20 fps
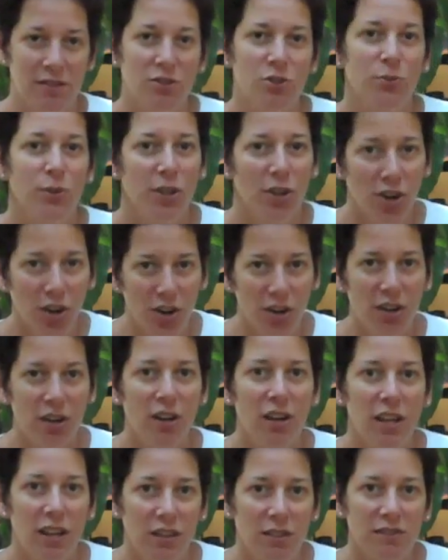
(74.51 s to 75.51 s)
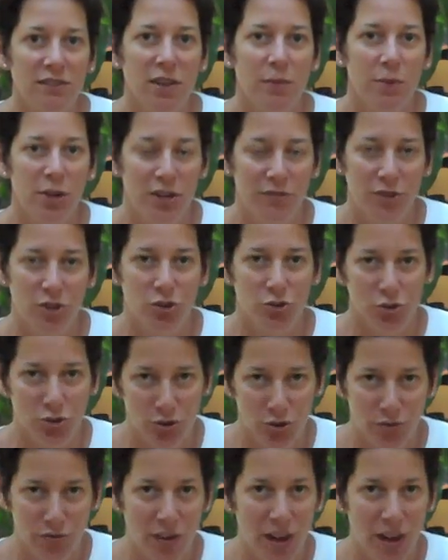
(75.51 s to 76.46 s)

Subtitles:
so we are in somewhat of a groove,